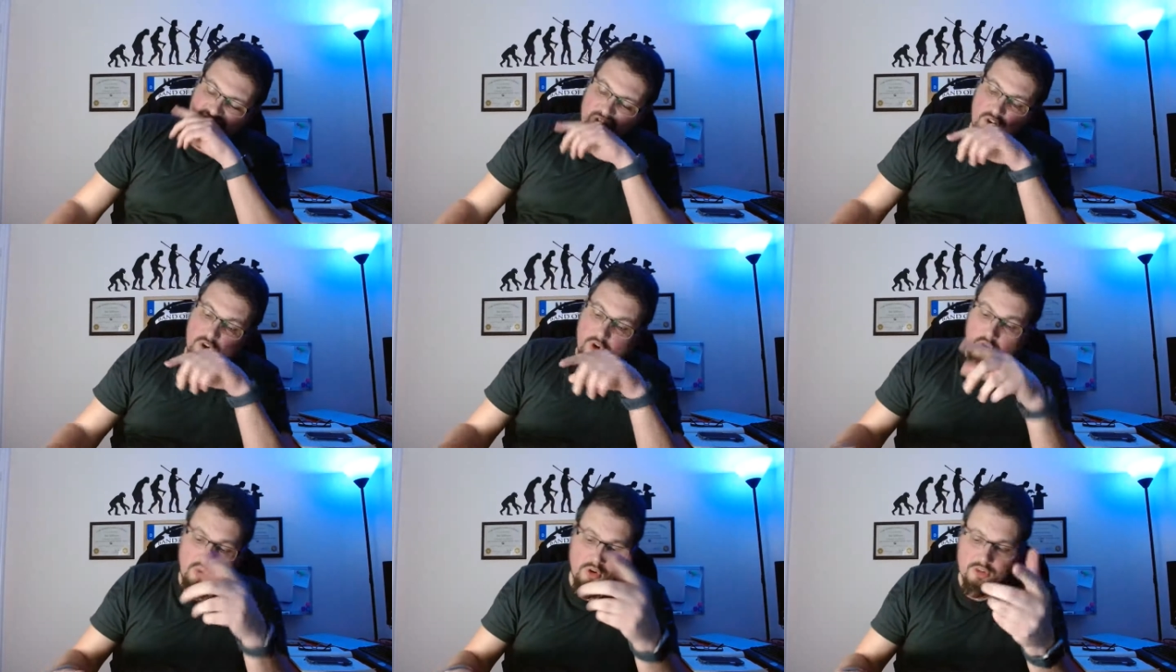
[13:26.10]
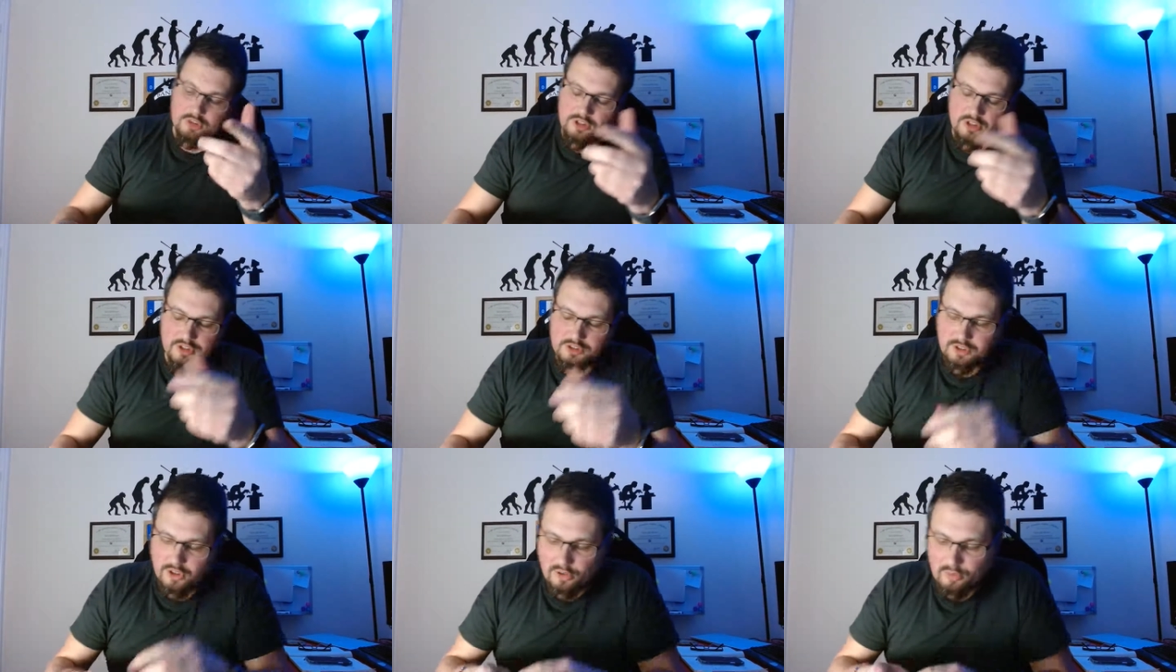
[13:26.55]
or
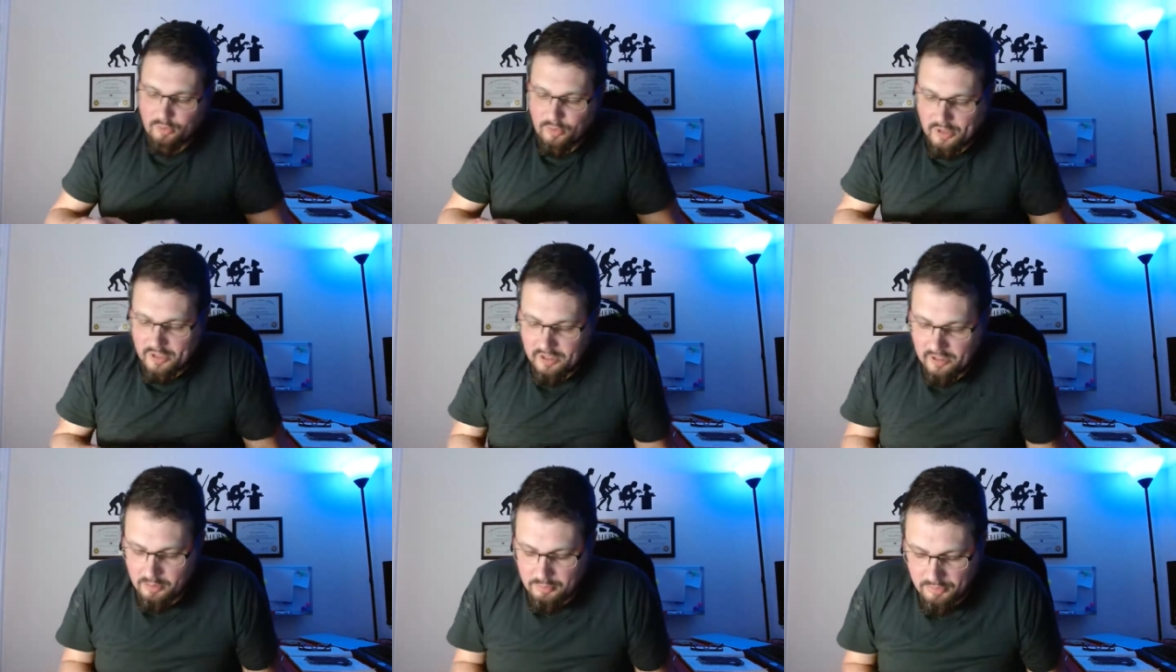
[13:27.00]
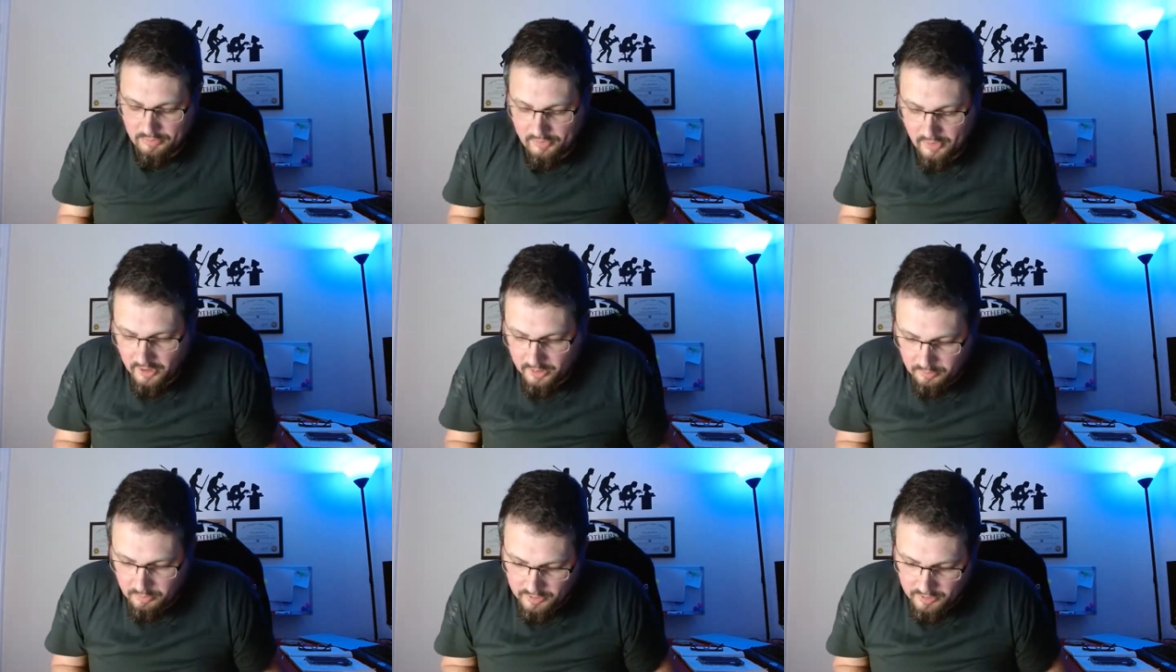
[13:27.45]
the software that they
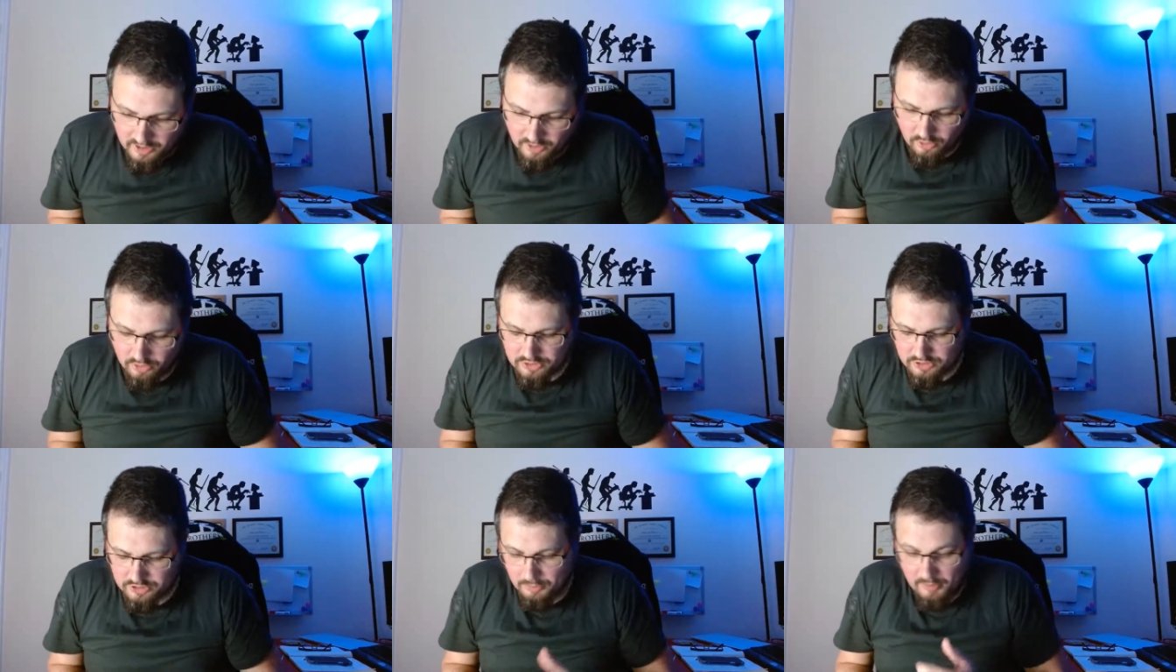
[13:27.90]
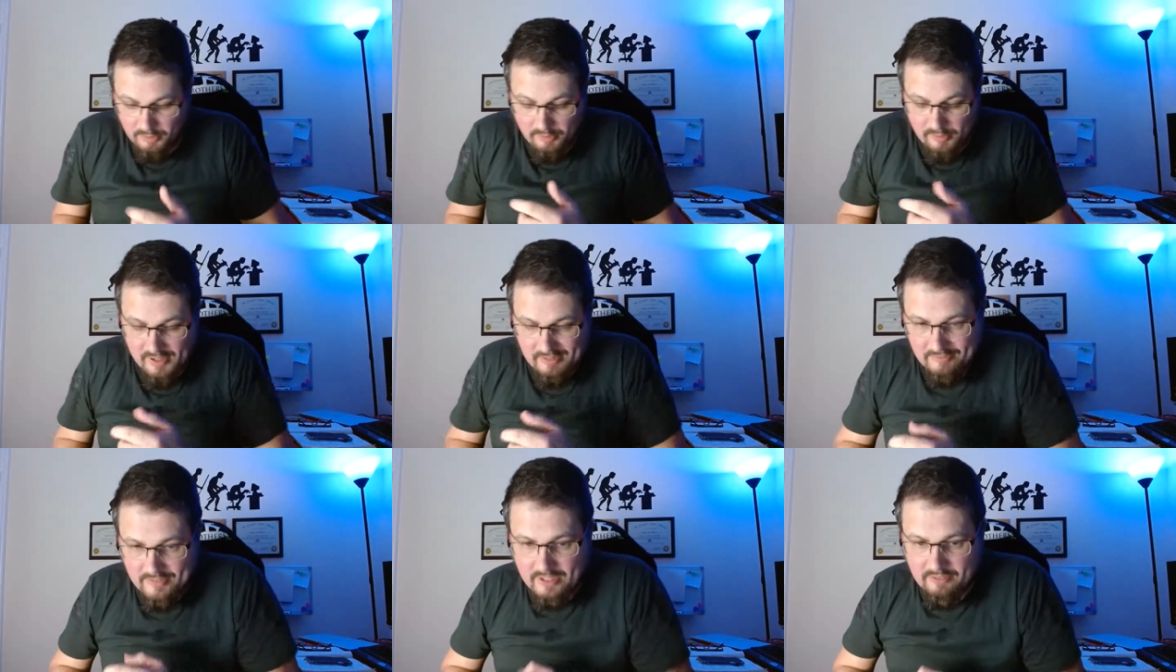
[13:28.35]
provide with it, or some of them
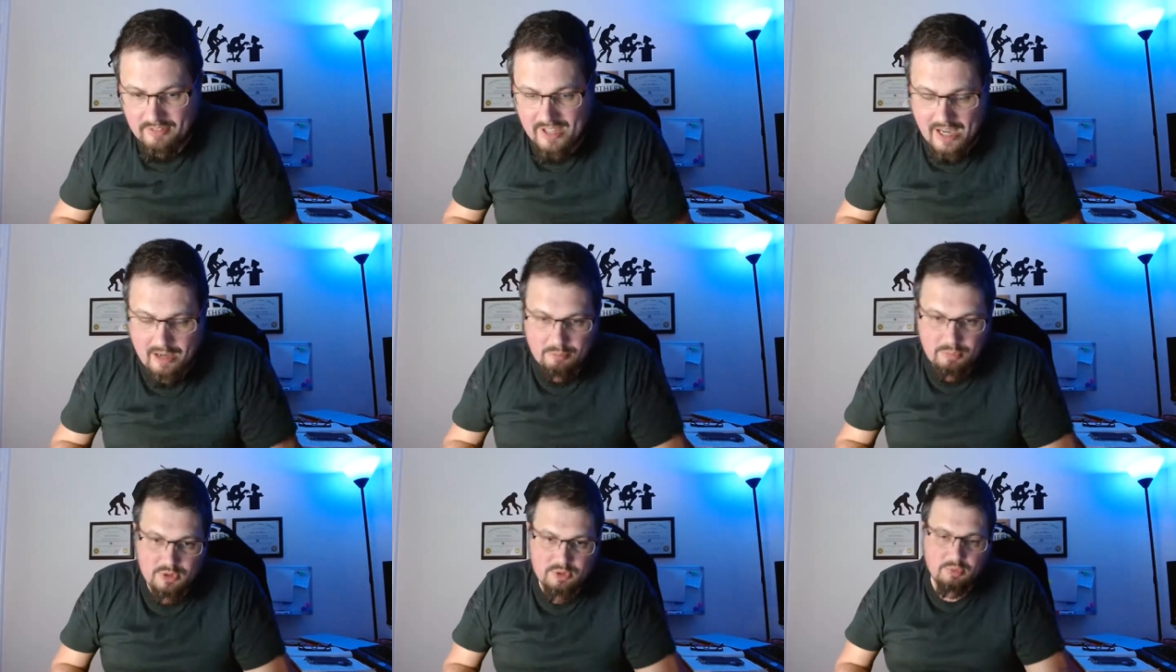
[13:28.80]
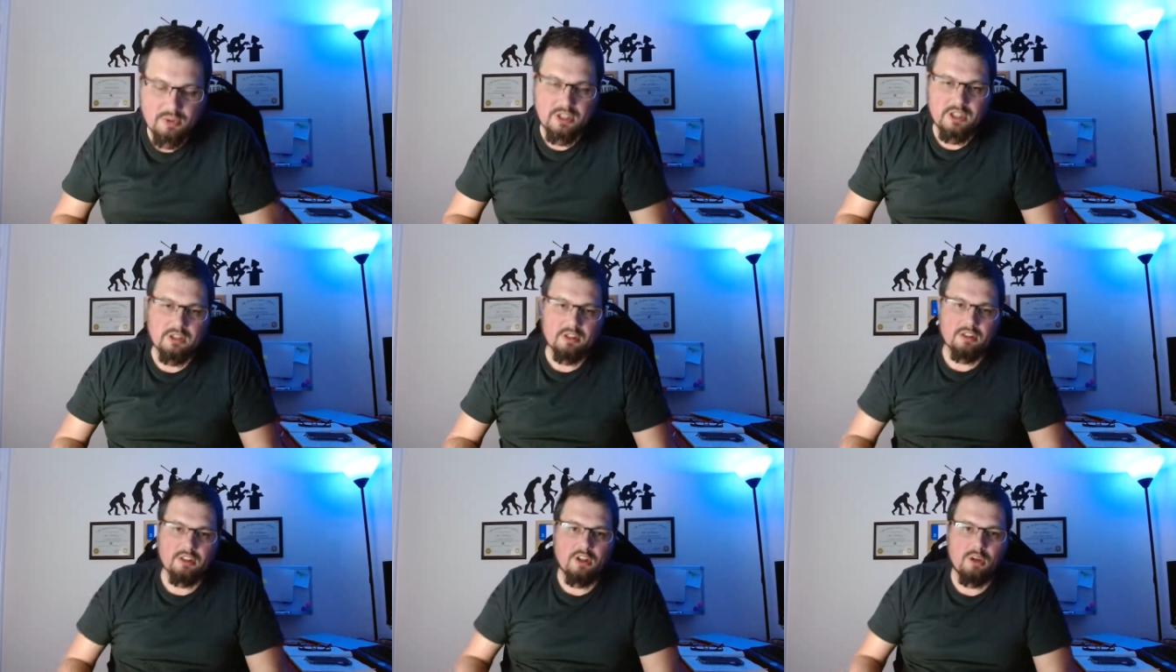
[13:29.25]
even have apps where
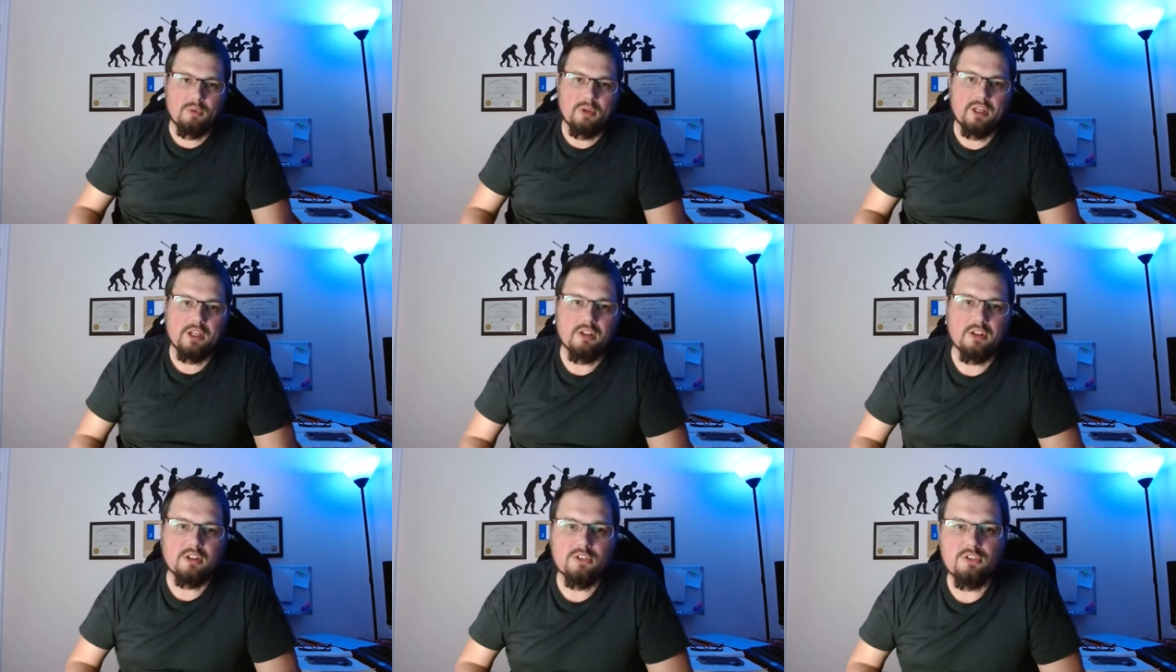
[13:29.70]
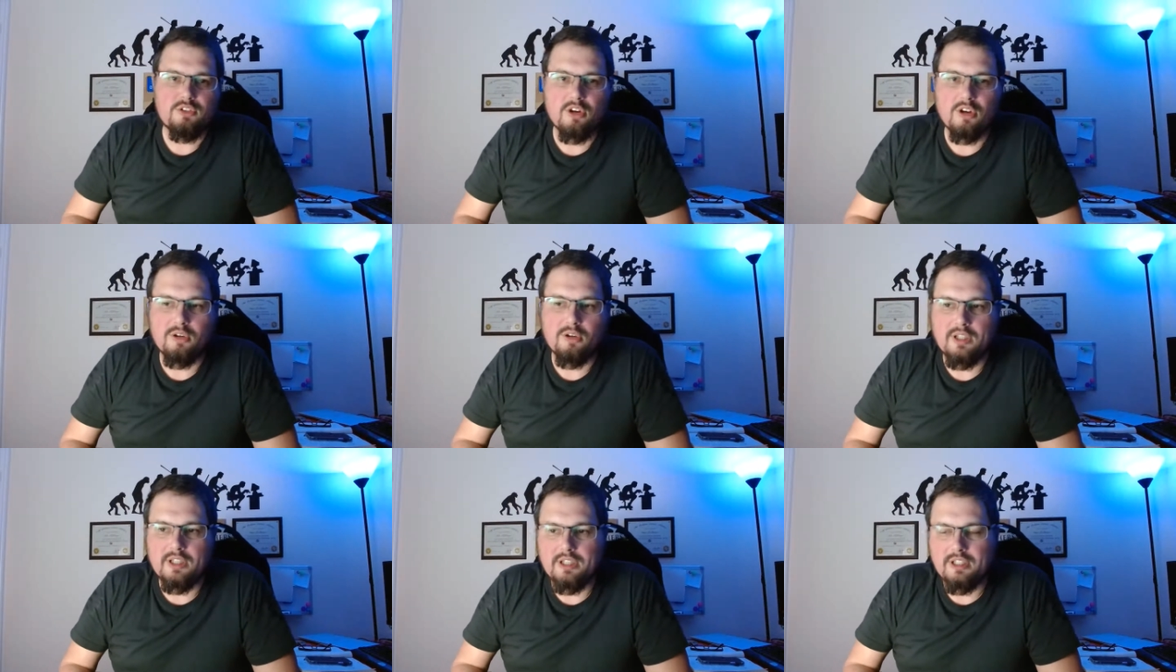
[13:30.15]
you can go in and
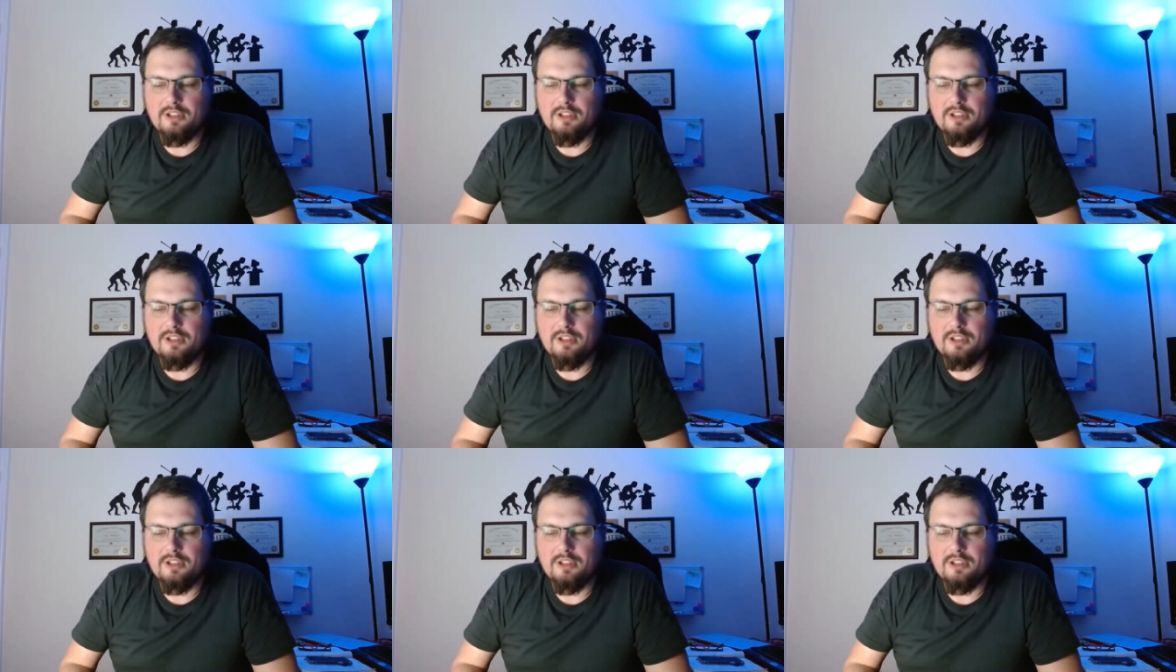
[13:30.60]
control it.